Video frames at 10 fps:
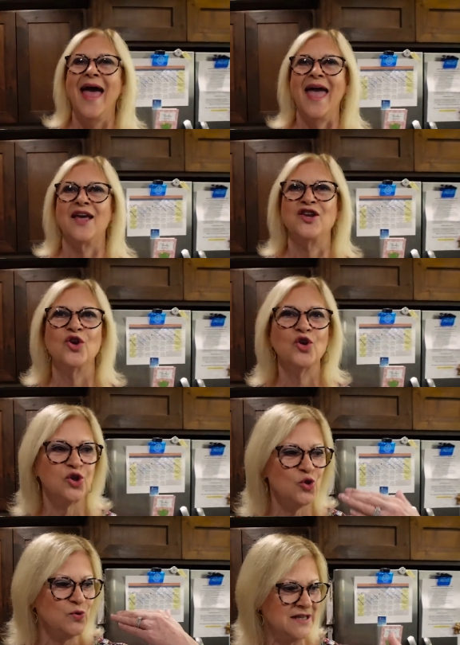and you're
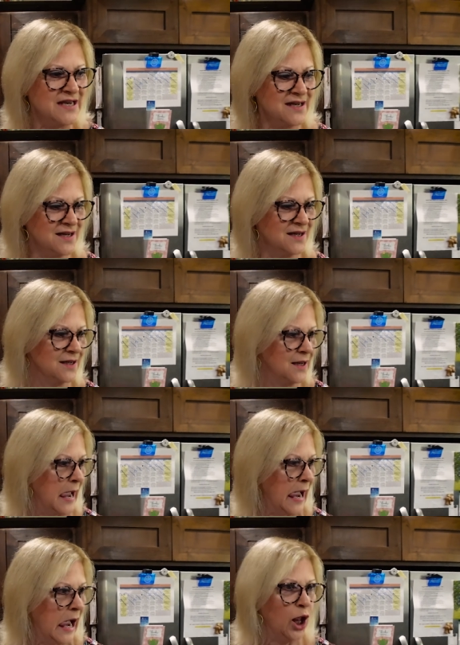losing
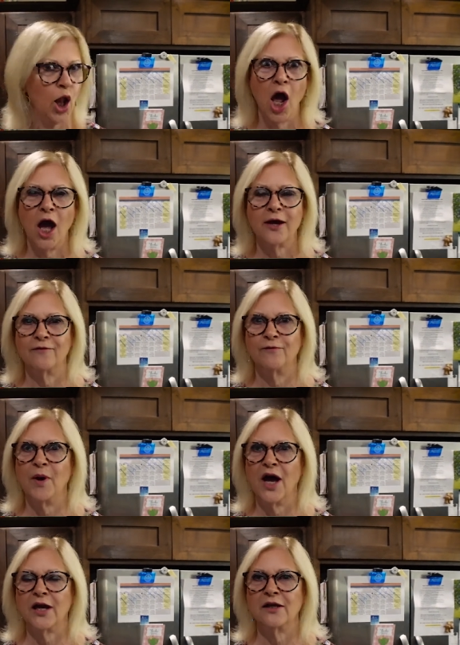a lot of
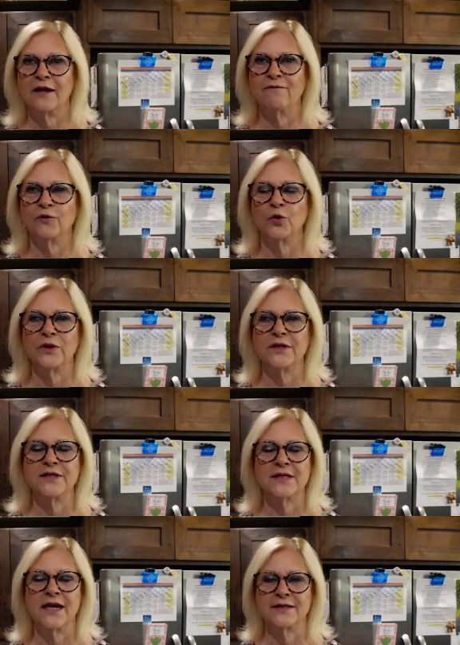bodily
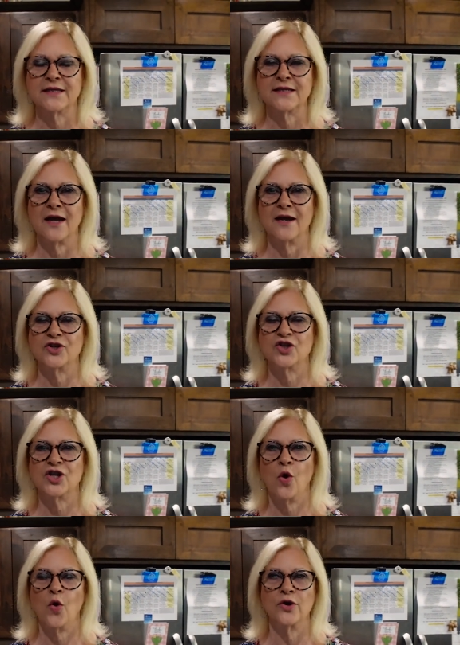fluids and such,
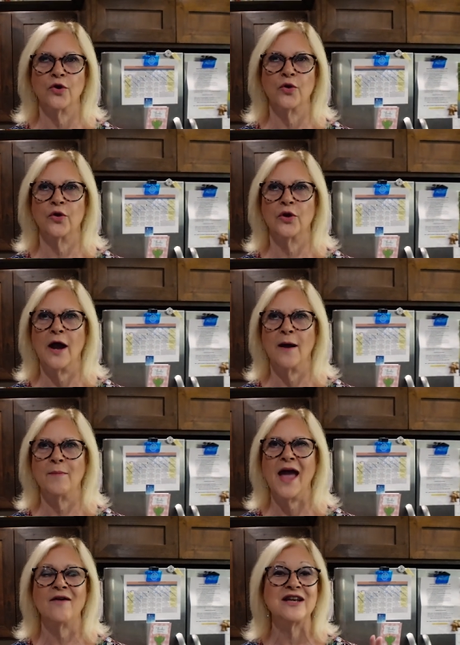or you're
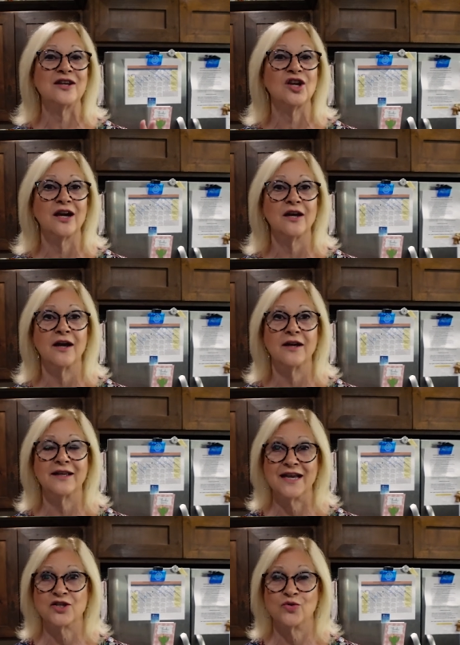having
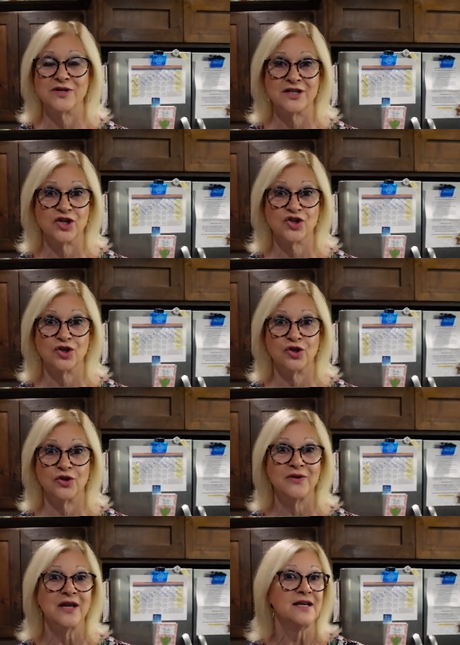
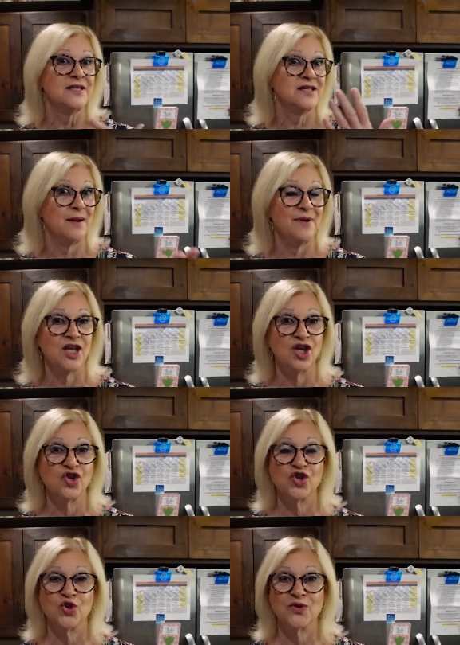gastrointestinal, stomach
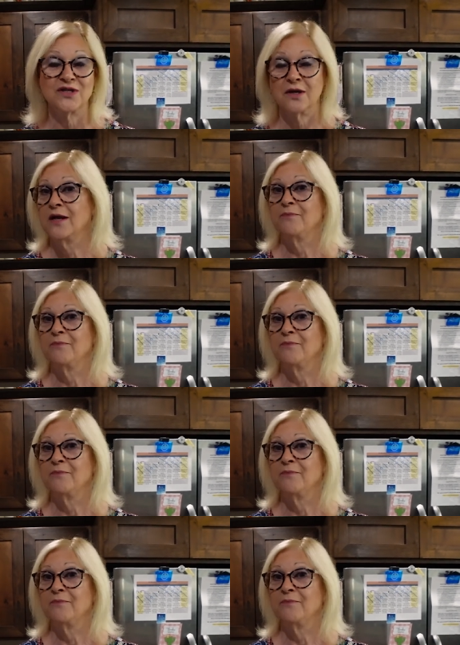issues,